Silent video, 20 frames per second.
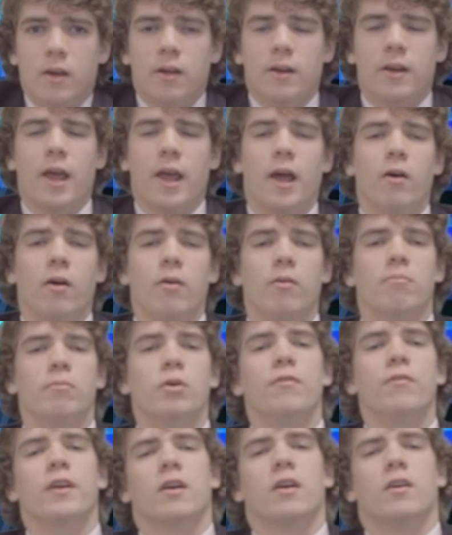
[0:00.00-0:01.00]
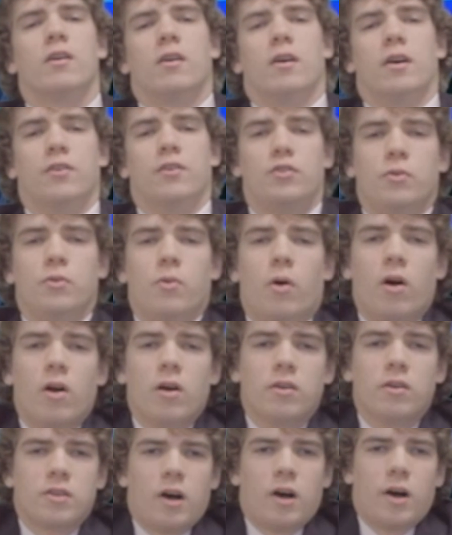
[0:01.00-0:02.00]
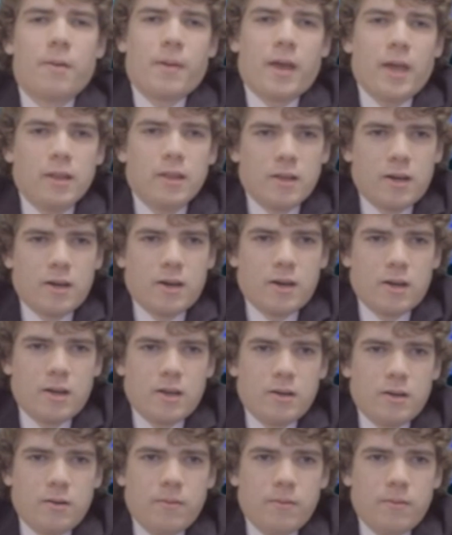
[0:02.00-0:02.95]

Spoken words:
Now, moving on to our top headline.